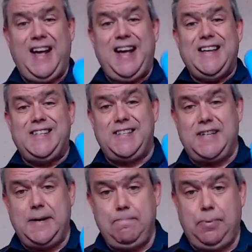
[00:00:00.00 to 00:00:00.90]

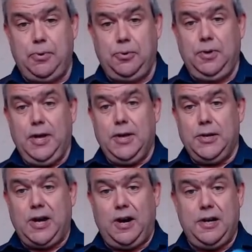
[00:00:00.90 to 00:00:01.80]
simple
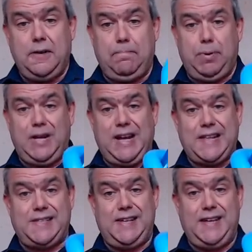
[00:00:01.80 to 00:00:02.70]
kind of
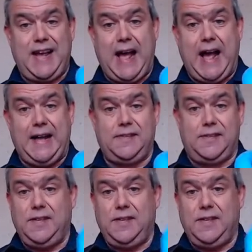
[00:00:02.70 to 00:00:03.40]
plaited hat.